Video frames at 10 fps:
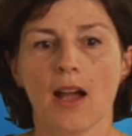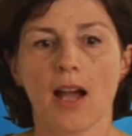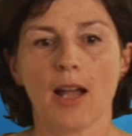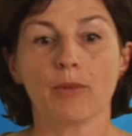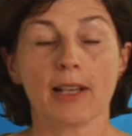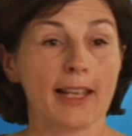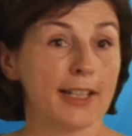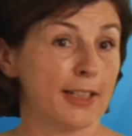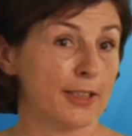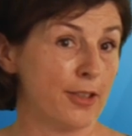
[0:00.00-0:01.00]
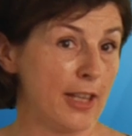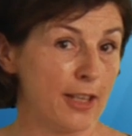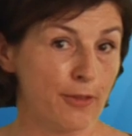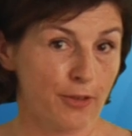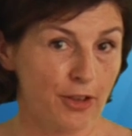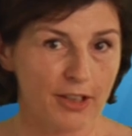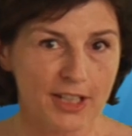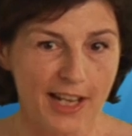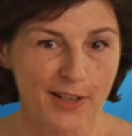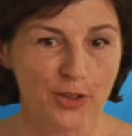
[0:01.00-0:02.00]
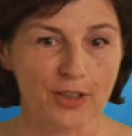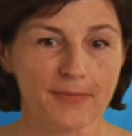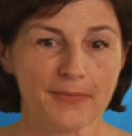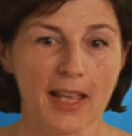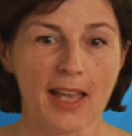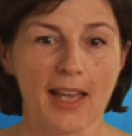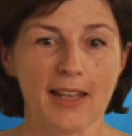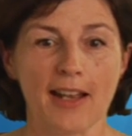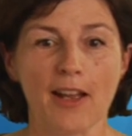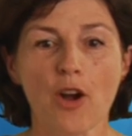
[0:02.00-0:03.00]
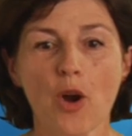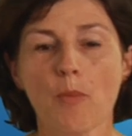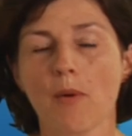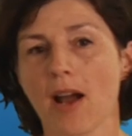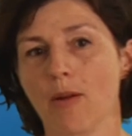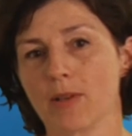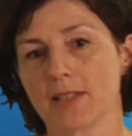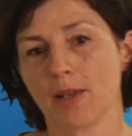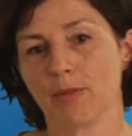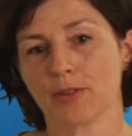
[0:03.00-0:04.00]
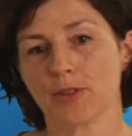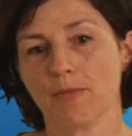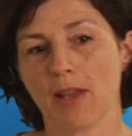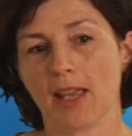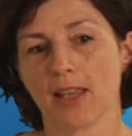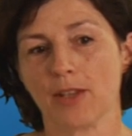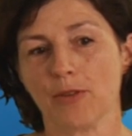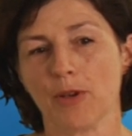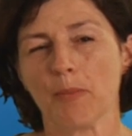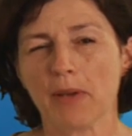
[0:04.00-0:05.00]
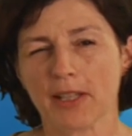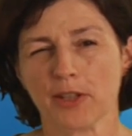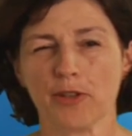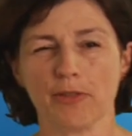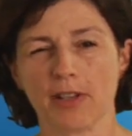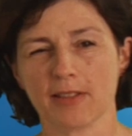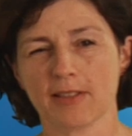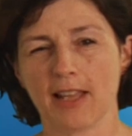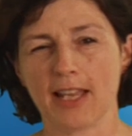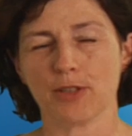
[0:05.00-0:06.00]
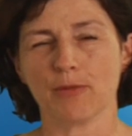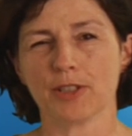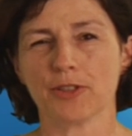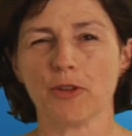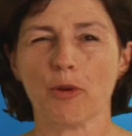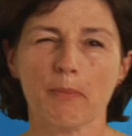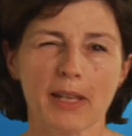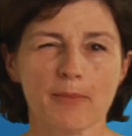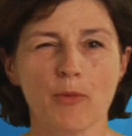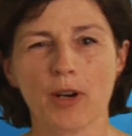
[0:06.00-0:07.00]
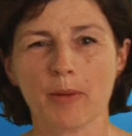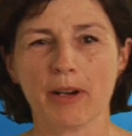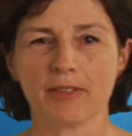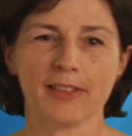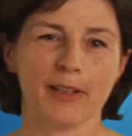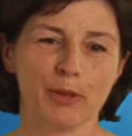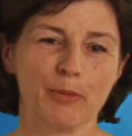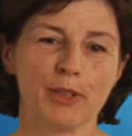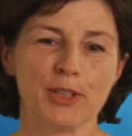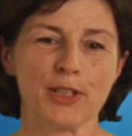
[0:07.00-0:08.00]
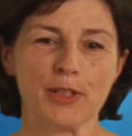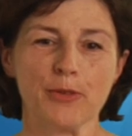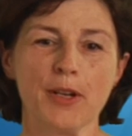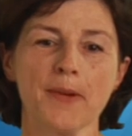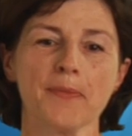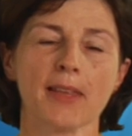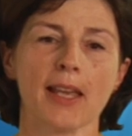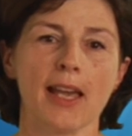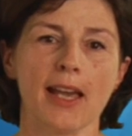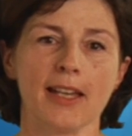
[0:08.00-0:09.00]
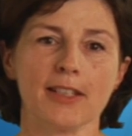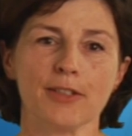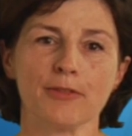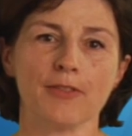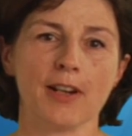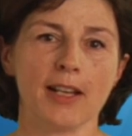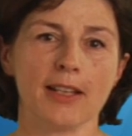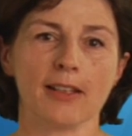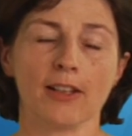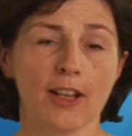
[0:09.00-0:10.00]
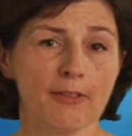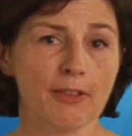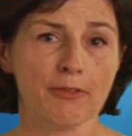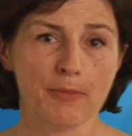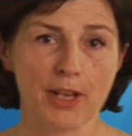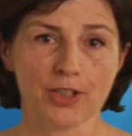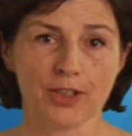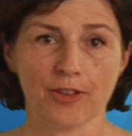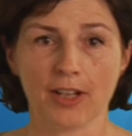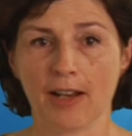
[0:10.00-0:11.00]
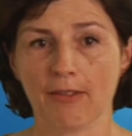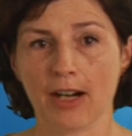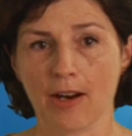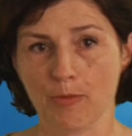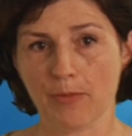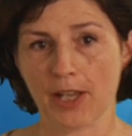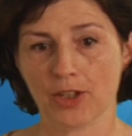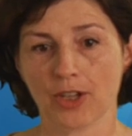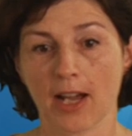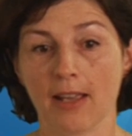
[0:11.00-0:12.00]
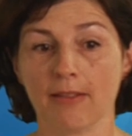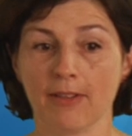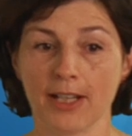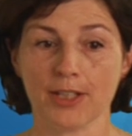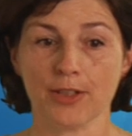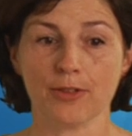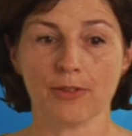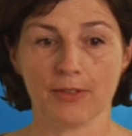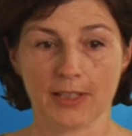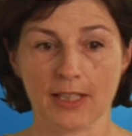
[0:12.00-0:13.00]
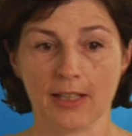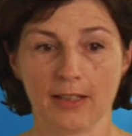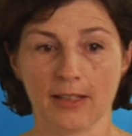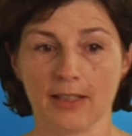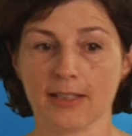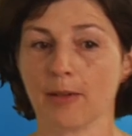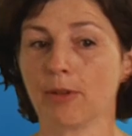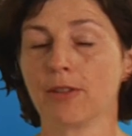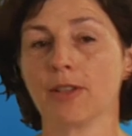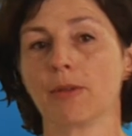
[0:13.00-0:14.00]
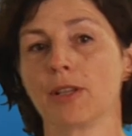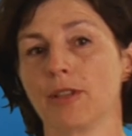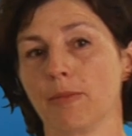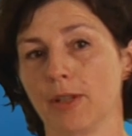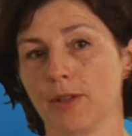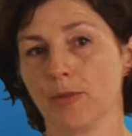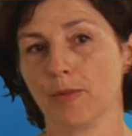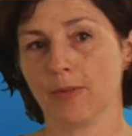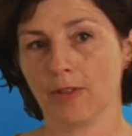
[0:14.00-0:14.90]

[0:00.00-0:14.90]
I would like to thank you for your attention, and I hope I was able to make you a bit curious and you want to know a bit more about the WBGU, and you find a lot of information on our homepage. I invite you to visit it. It's www.wbgu.de.